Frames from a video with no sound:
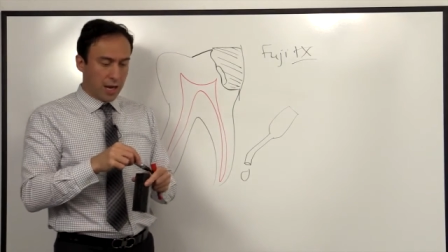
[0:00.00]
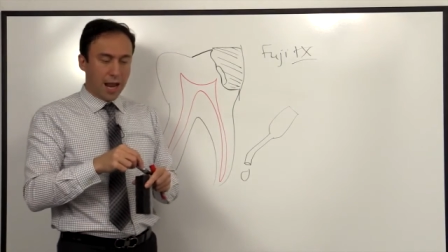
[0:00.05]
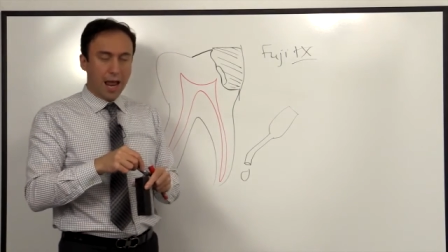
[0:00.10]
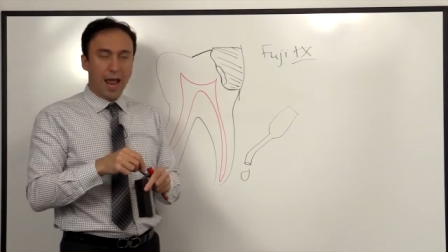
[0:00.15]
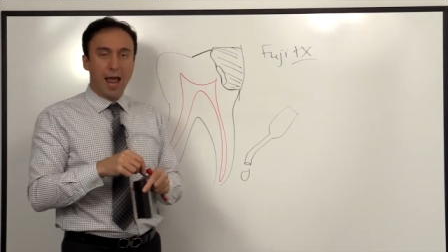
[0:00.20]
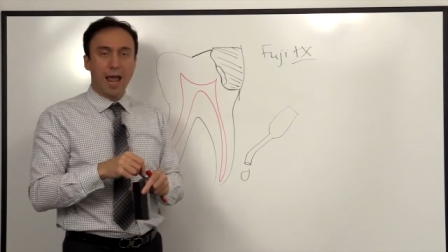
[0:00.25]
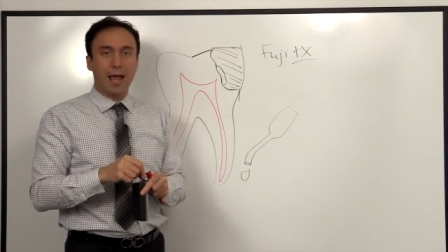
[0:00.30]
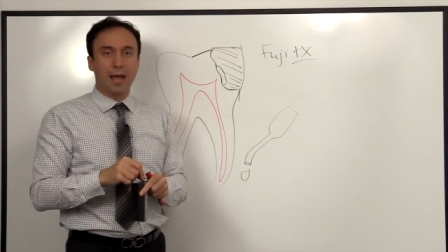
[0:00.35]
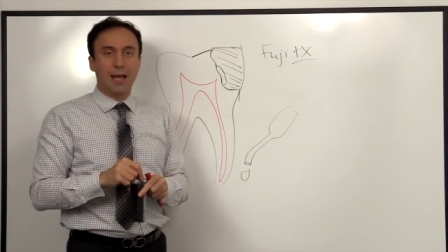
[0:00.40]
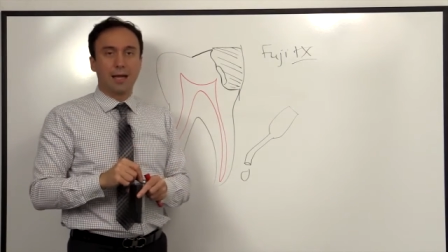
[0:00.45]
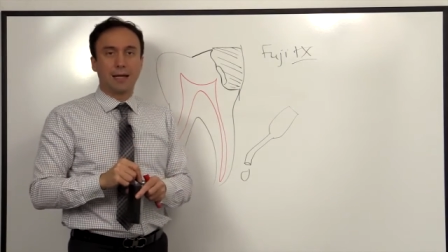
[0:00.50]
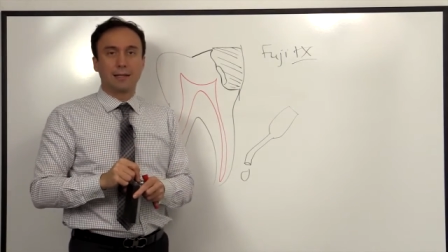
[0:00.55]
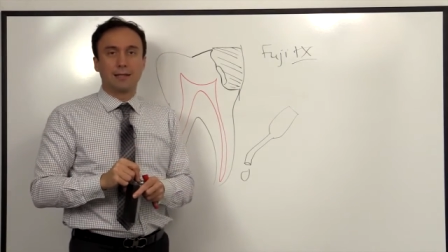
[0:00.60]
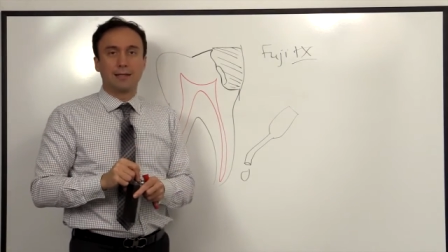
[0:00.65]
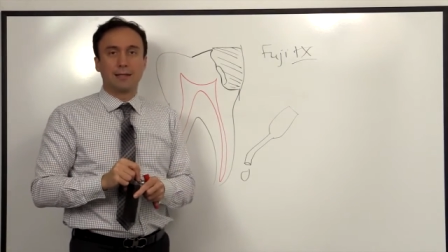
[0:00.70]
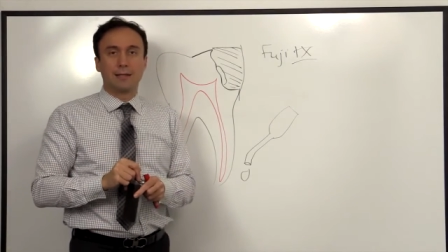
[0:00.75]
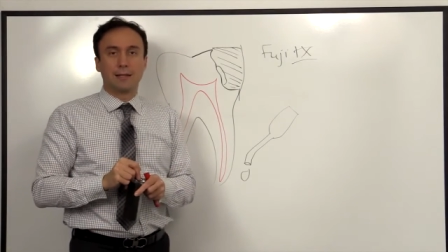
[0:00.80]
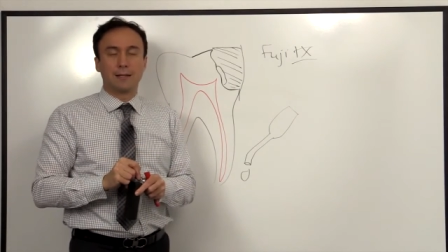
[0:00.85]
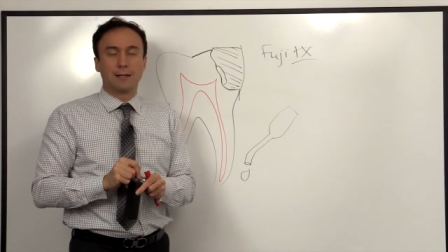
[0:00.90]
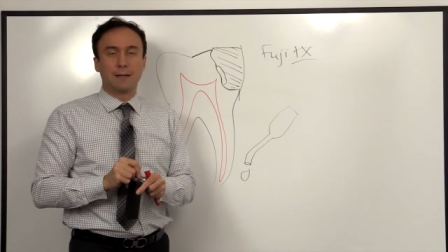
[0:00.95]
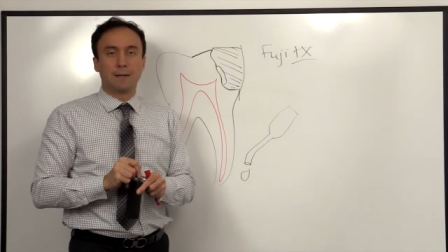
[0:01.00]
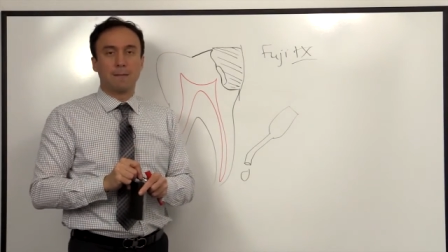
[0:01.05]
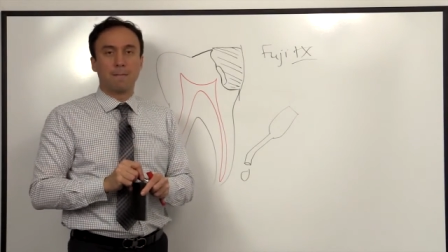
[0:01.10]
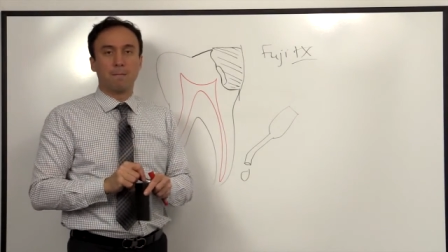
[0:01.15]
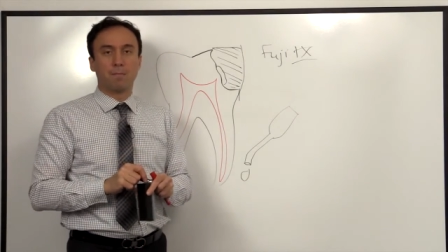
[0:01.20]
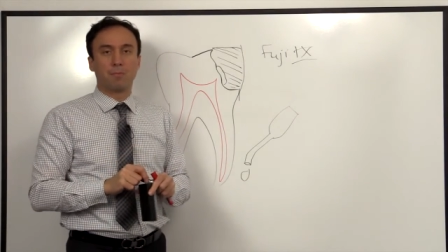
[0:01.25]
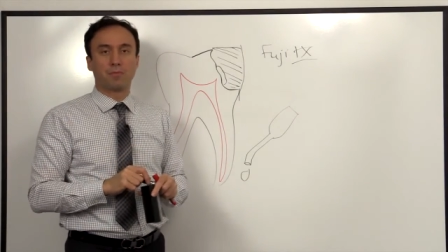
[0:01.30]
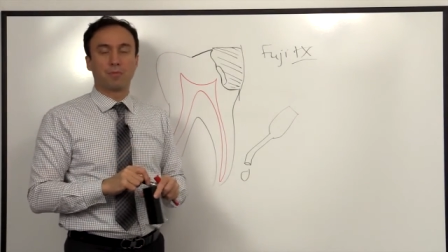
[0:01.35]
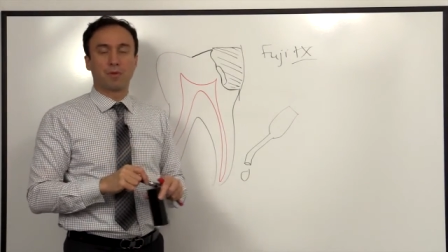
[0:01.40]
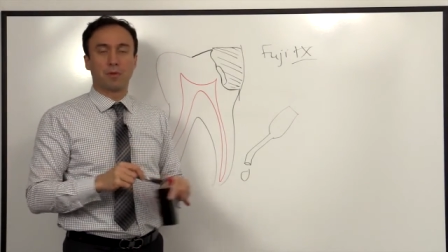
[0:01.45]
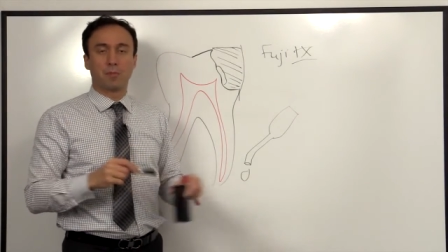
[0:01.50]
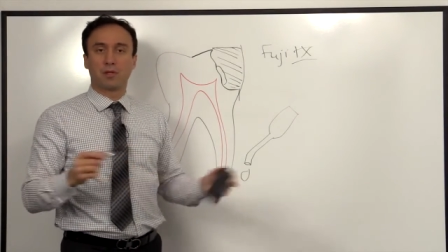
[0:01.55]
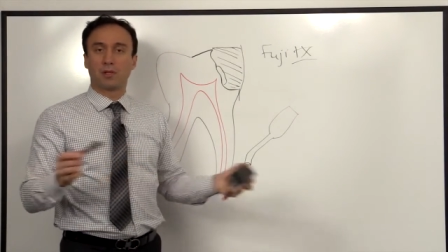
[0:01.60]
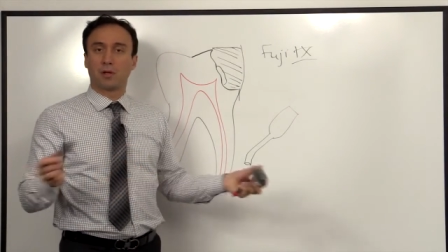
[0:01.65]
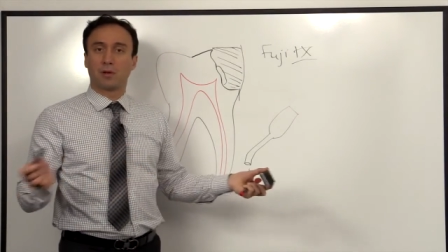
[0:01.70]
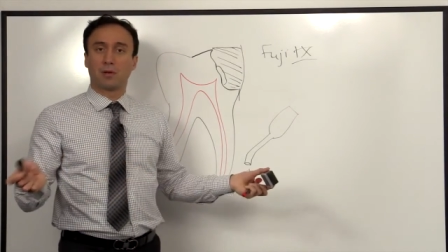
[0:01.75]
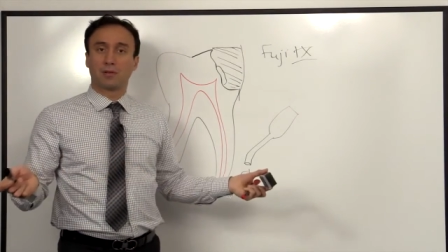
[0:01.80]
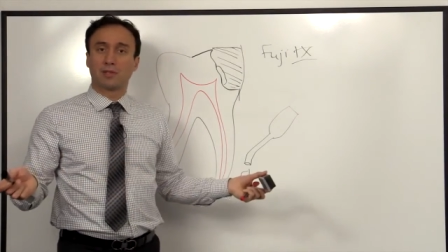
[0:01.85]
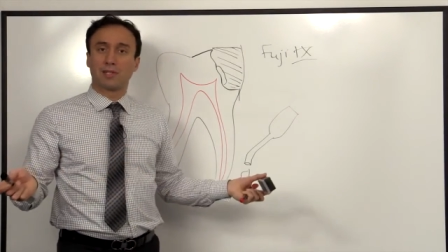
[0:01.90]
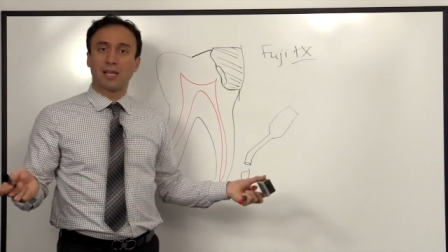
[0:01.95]
and um, the
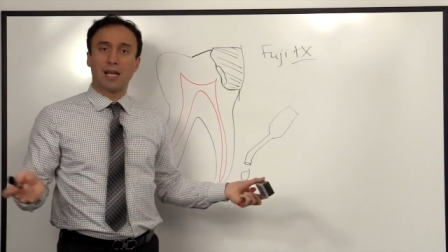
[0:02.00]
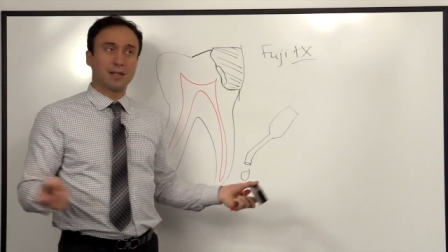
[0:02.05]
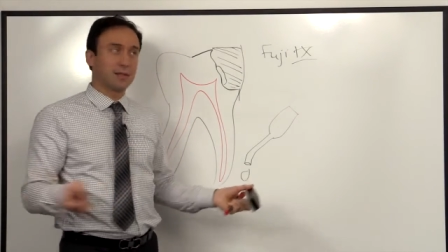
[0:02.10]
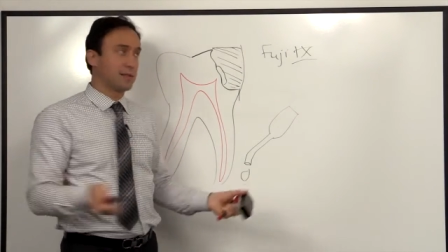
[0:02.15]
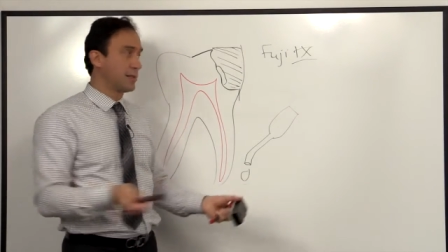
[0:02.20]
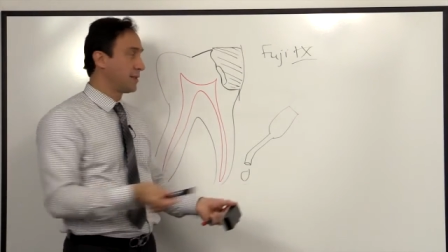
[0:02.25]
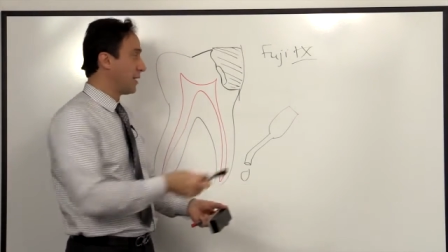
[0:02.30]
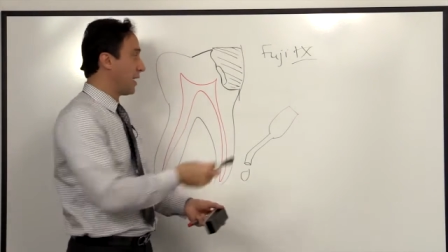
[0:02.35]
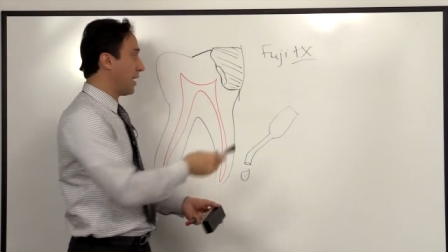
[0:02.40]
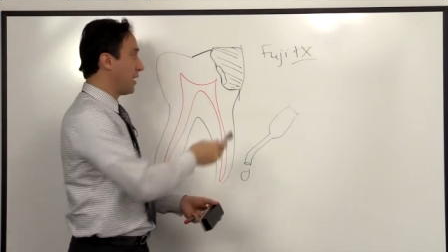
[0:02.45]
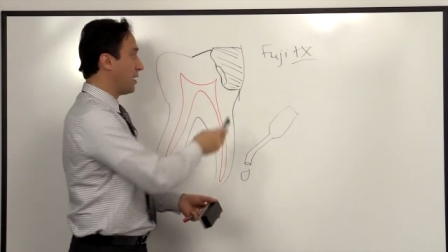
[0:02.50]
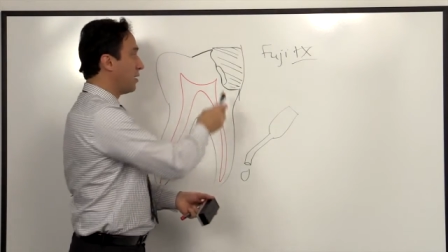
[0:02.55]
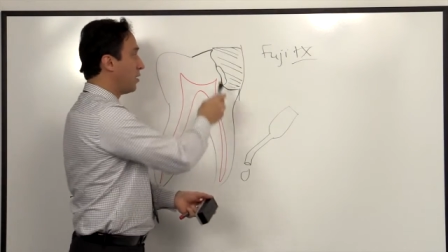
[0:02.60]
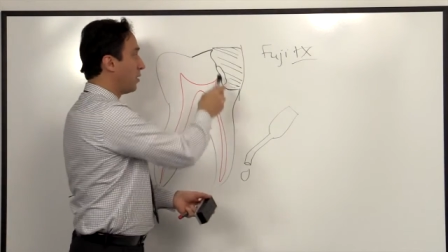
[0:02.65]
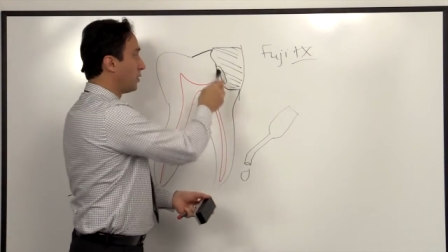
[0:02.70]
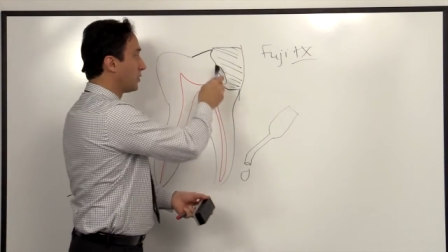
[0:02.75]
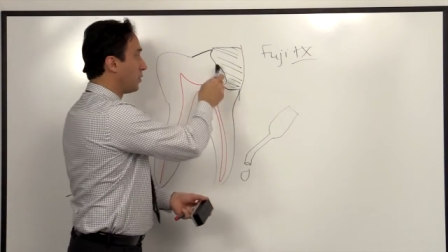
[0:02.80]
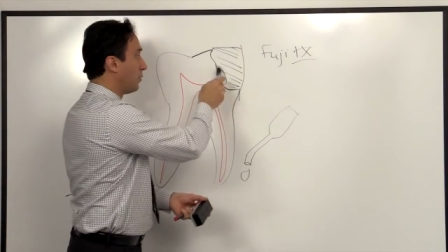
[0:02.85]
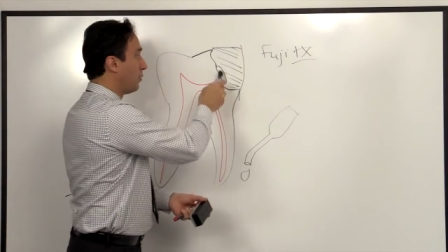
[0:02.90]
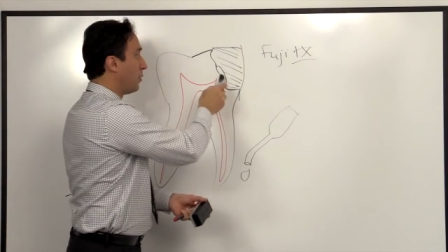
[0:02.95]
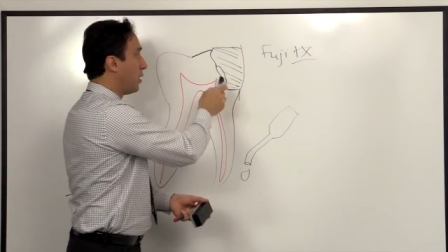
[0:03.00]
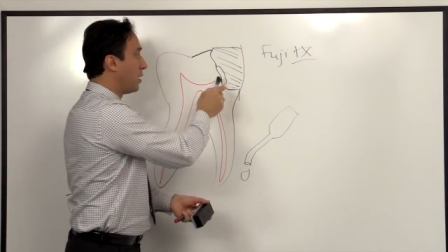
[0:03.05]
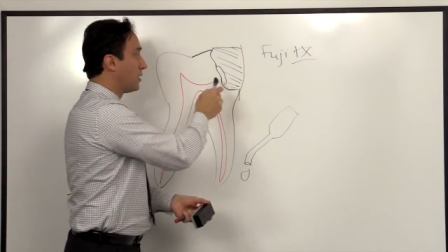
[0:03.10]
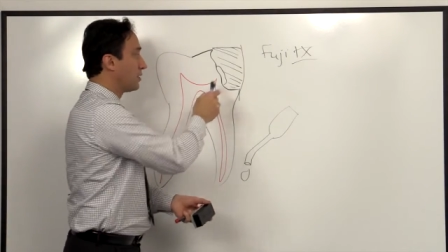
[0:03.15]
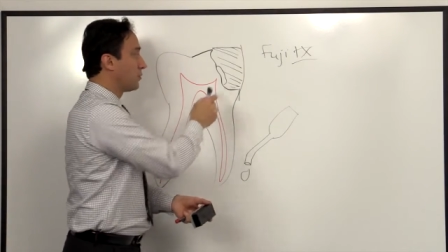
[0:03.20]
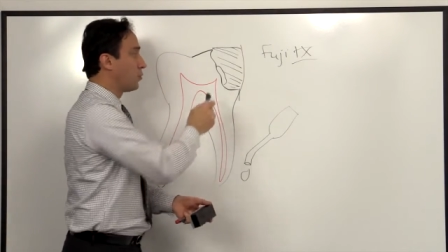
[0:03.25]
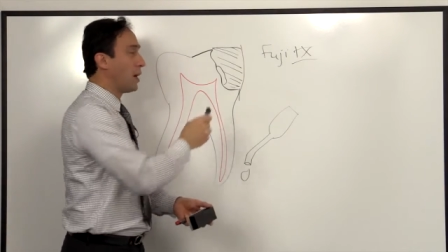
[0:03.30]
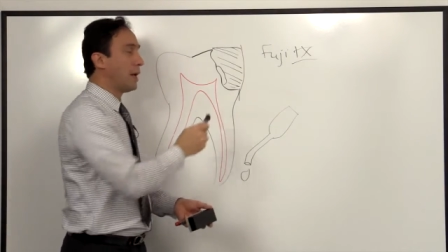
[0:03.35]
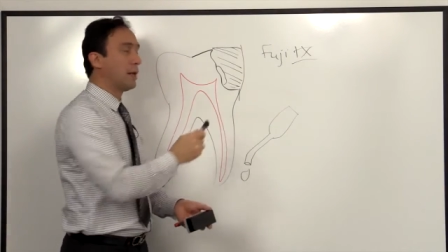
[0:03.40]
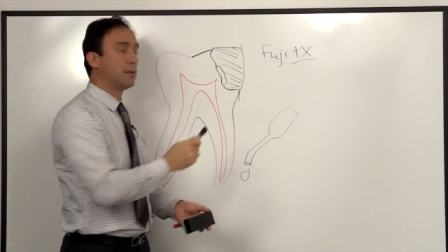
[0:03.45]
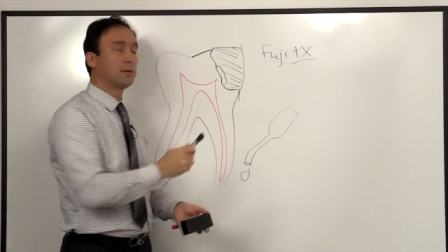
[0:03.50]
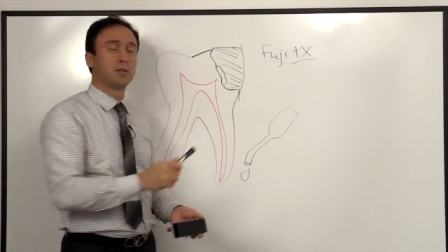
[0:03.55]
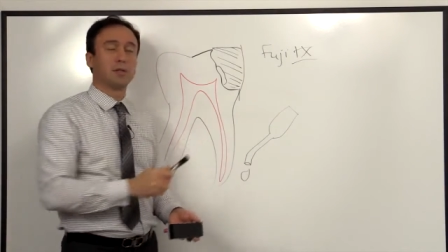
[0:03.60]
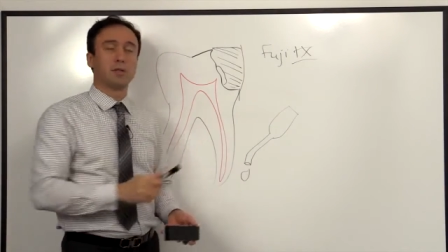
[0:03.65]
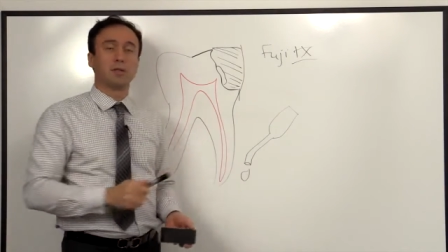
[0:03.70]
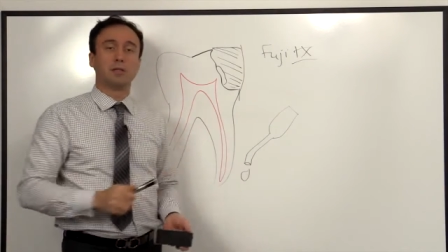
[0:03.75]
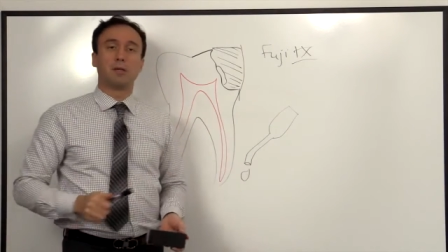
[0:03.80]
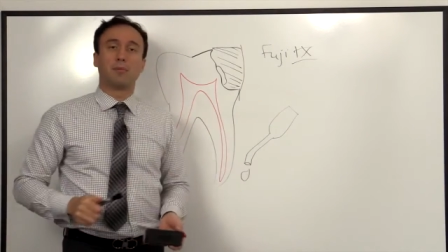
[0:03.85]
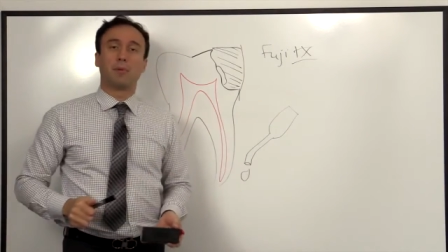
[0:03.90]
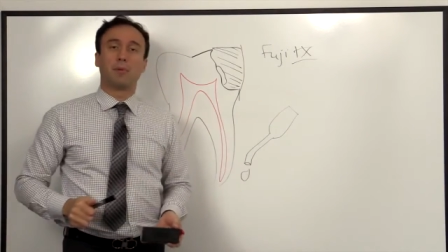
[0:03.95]
material sets, and it also bonds well to the